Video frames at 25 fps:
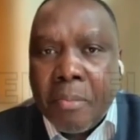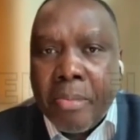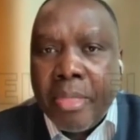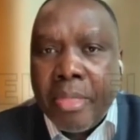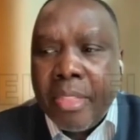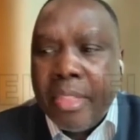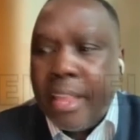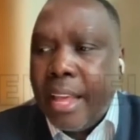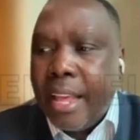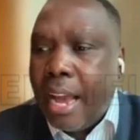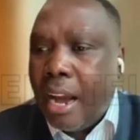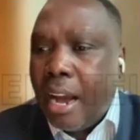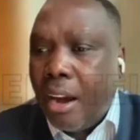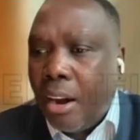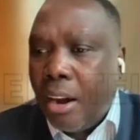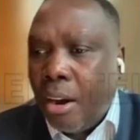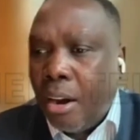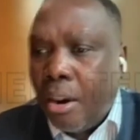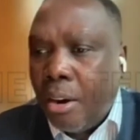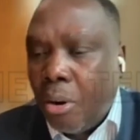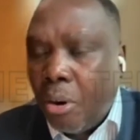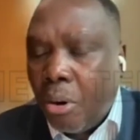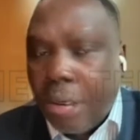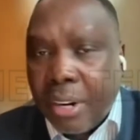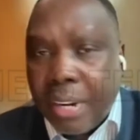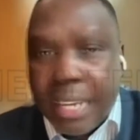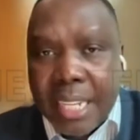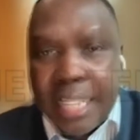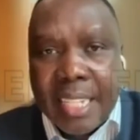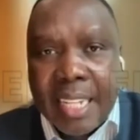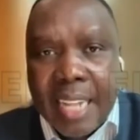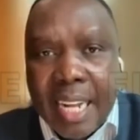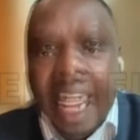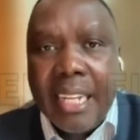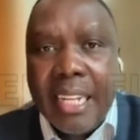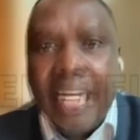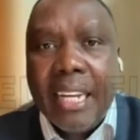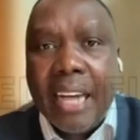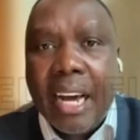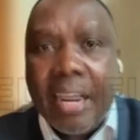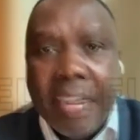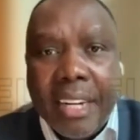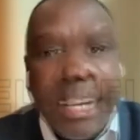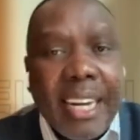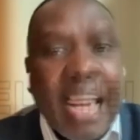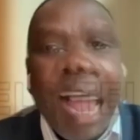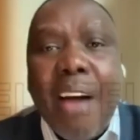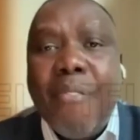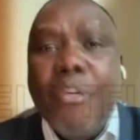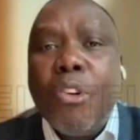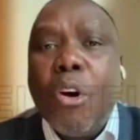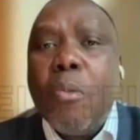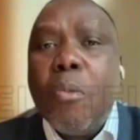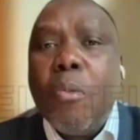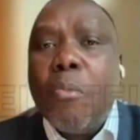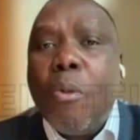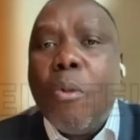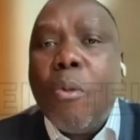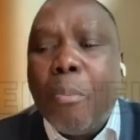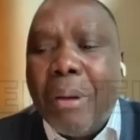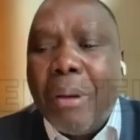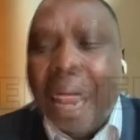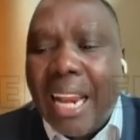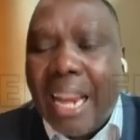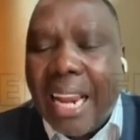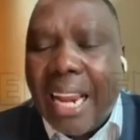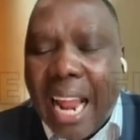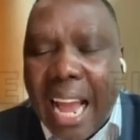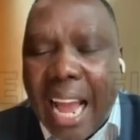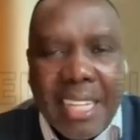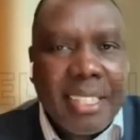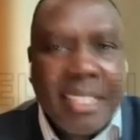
their understanding, they have not mobilized